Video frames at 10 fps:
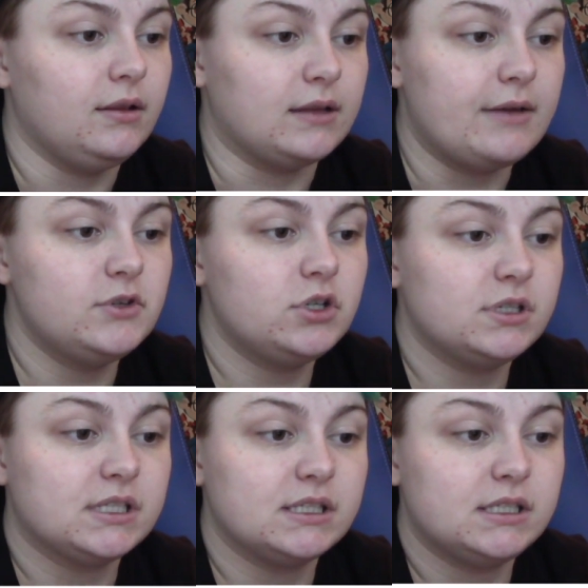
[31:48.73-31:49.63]
Lavender
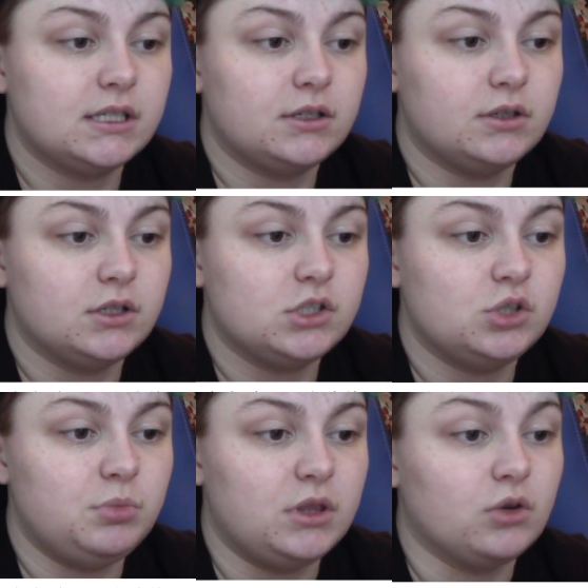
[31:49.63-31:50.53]
is considered
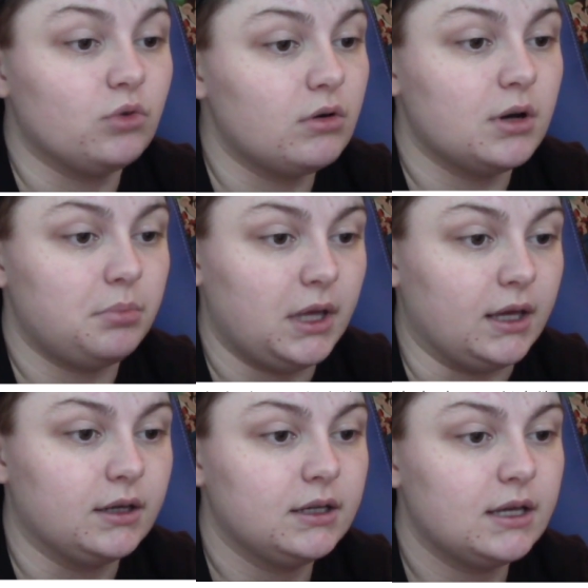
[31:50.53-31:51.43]
to be the grown-up
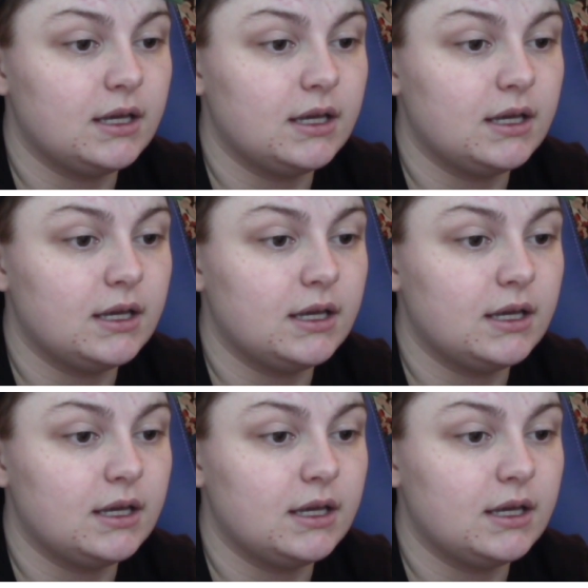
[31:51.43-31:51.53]
pink.